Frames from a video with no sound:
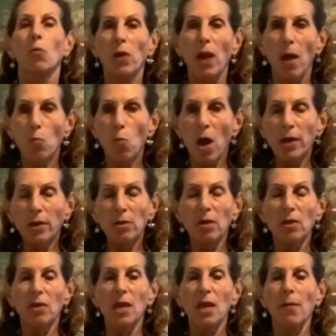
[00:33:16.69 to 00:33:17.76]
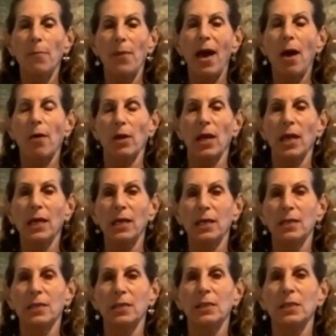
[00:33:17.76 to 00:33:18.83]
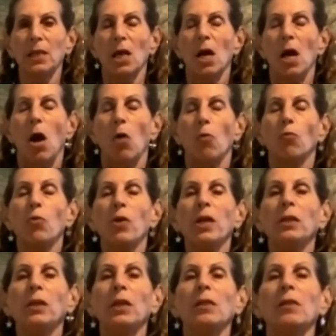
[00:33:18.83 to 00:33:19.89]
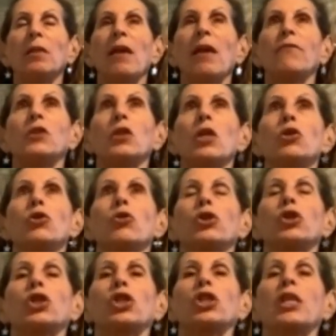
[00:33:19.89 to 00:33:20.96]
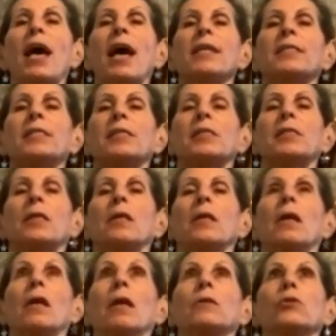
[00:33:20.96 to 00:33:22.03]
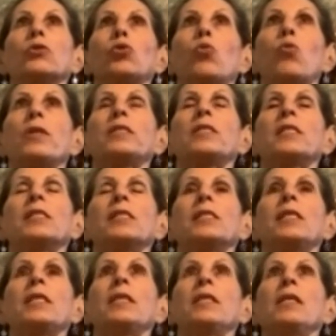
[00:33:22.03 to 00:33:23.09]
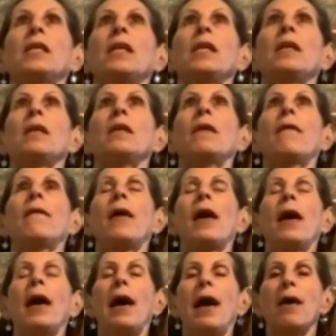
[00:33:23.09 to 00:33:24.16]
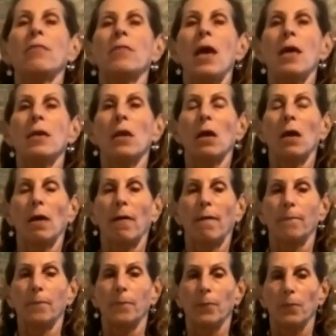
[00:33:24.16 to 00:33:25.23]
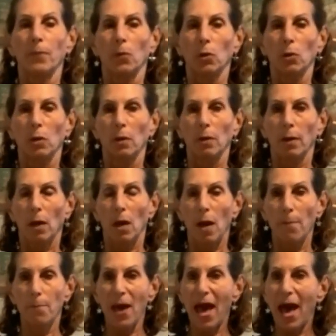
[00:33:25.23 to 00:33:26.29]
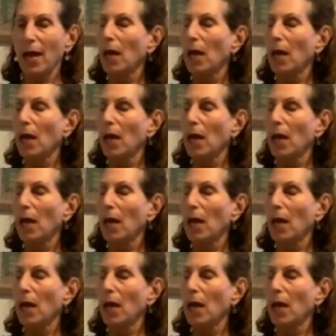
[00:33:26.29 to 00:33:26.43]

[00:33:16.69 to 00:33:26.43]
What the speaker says: I want you to think about is really lifting your chest towards the ceiling and then come back.